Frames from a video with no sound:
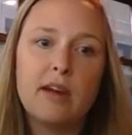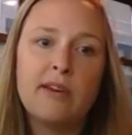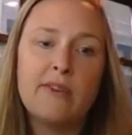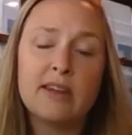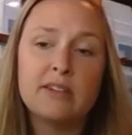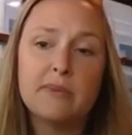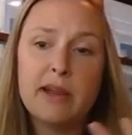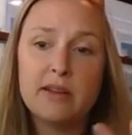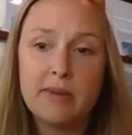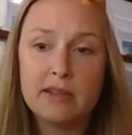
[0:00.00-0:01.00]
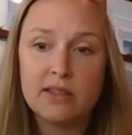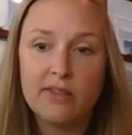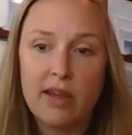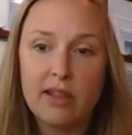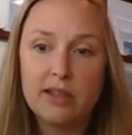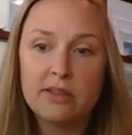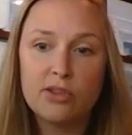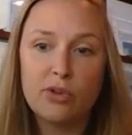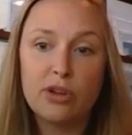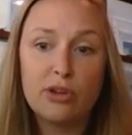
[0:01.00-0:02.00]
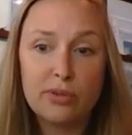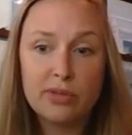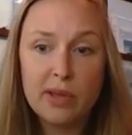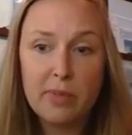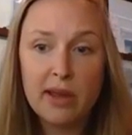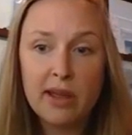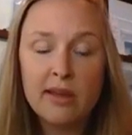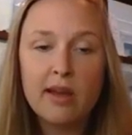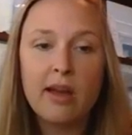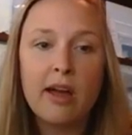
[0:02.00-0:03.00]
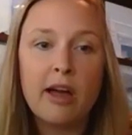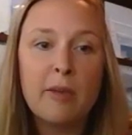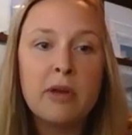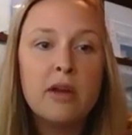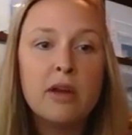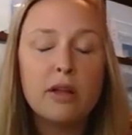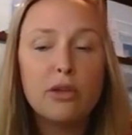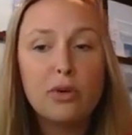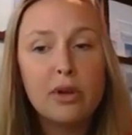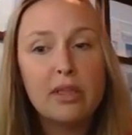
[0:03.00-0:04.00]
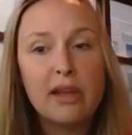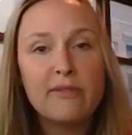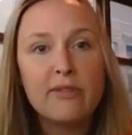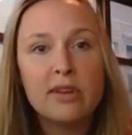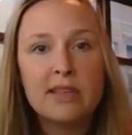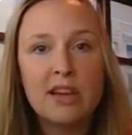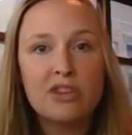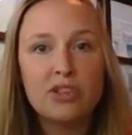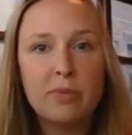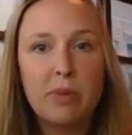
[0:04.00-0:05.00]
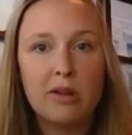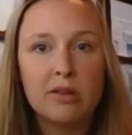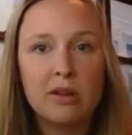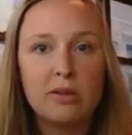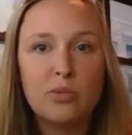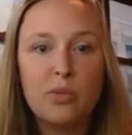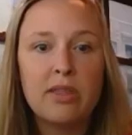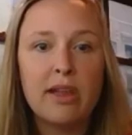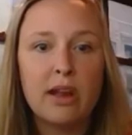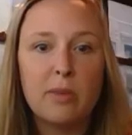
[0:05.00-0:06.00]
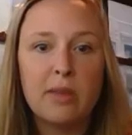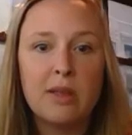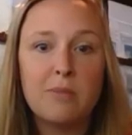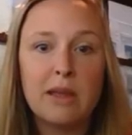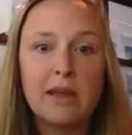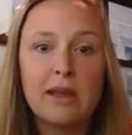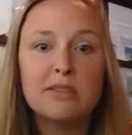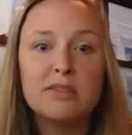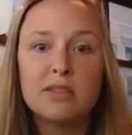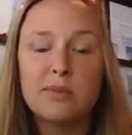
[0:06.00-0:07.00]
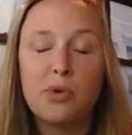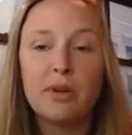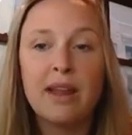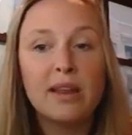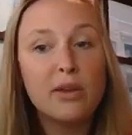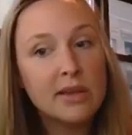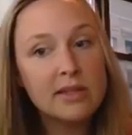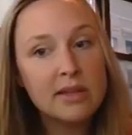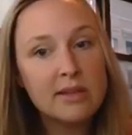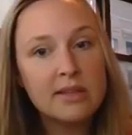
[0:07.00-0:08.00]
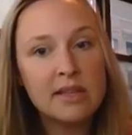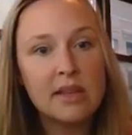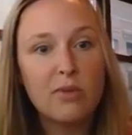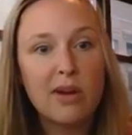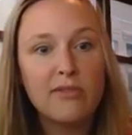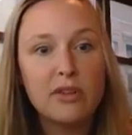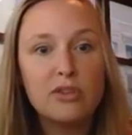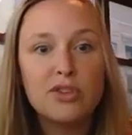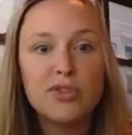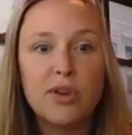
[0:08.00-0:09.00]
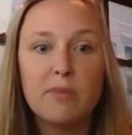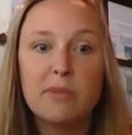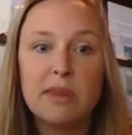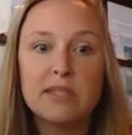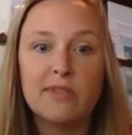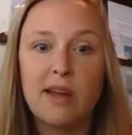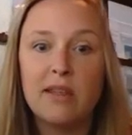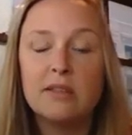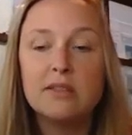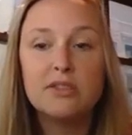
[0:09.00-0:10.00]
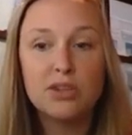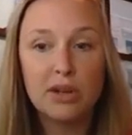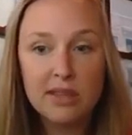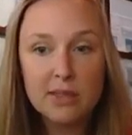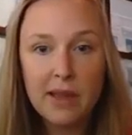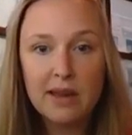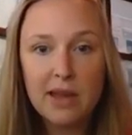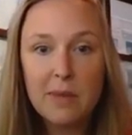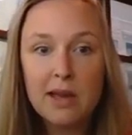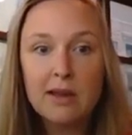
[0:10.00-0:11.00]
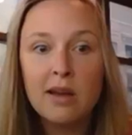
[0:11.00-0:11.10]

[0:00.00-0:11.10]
affected by domestic violence, or somebody, Lori Lightfoot is actually partnered with Airbnb to support any residents seeking refuge from domestic violence during this pandemic.